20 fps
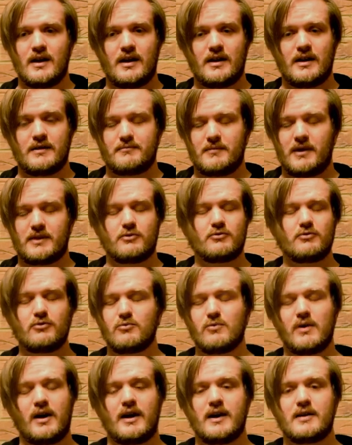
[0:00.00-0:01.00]
I
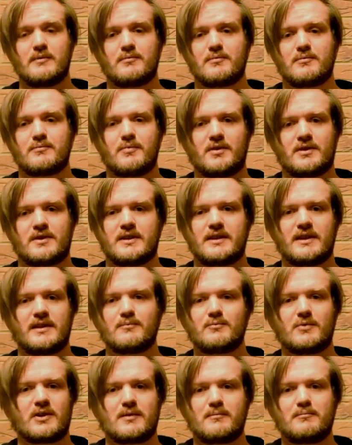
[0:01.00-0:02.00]
don't know why, but they
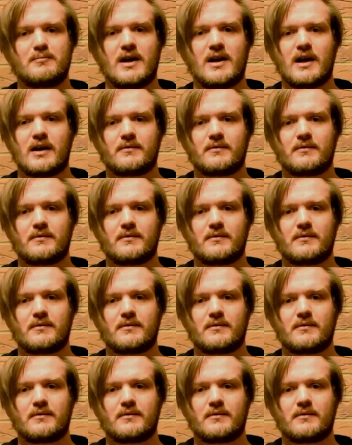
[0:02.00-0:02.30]
didn't bring him